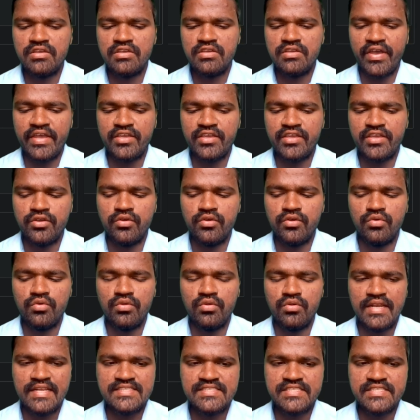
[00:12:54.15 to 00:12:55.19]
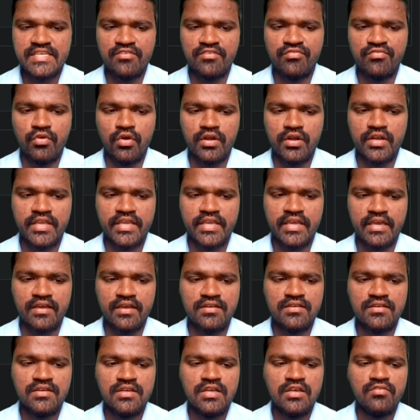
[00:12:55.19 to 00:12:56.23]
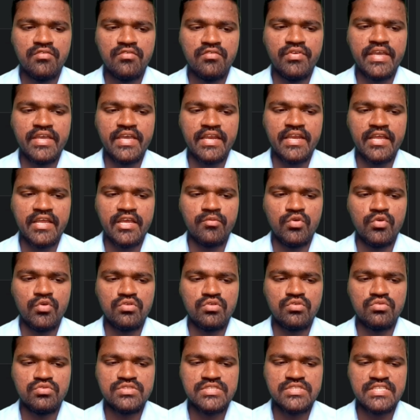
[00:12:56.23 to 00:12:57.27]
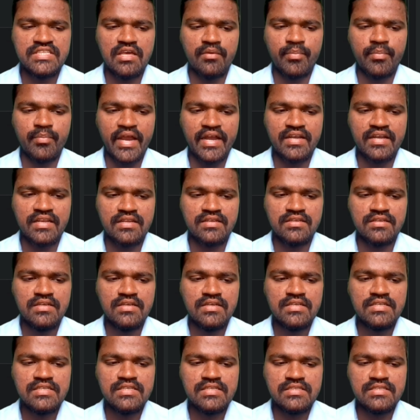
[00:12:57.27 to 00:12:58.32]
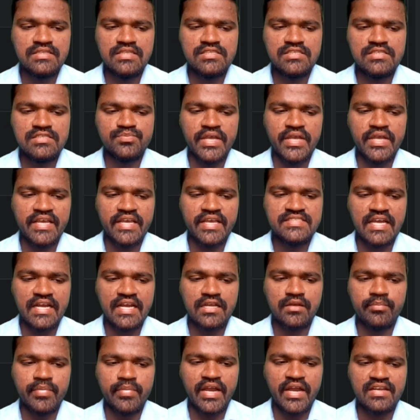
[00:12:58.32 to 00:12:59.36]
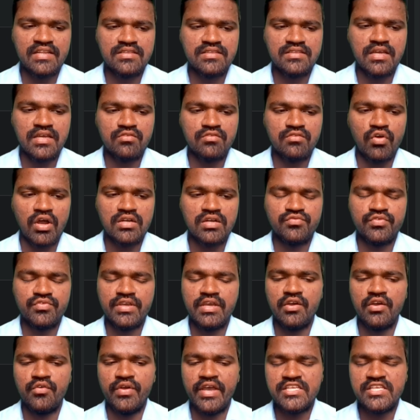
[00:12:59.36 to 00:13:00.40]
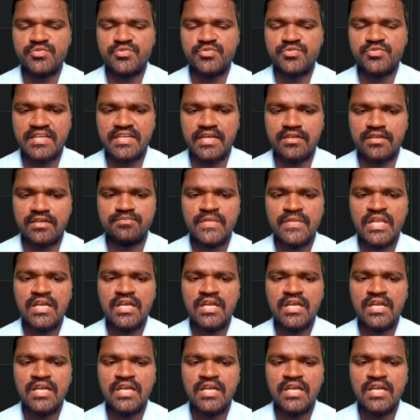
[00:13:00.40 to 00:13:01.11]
If I give, let's say 4 here, we can able to see the pattern, this exact pattern that what we have expected.